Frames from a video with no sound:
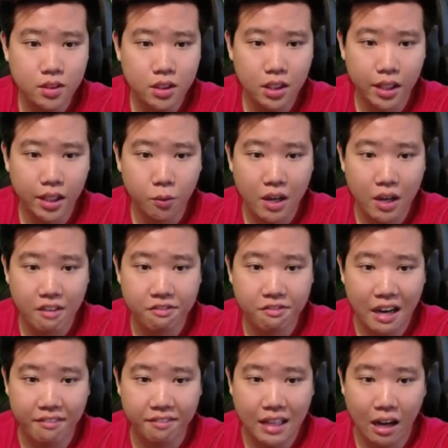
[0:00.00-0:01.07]
Like we have
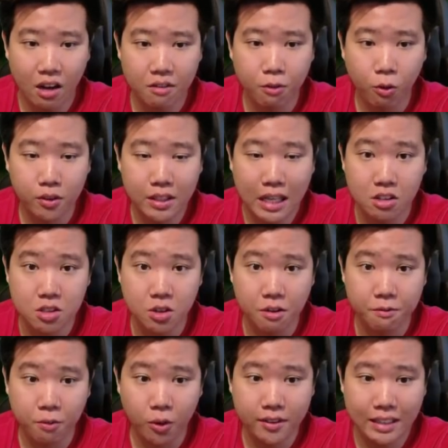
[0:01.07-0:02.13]

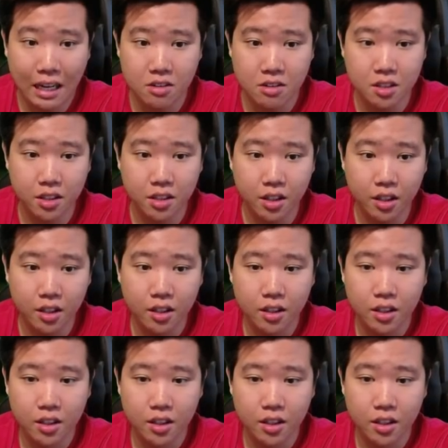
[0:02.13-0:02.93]
4,000 here.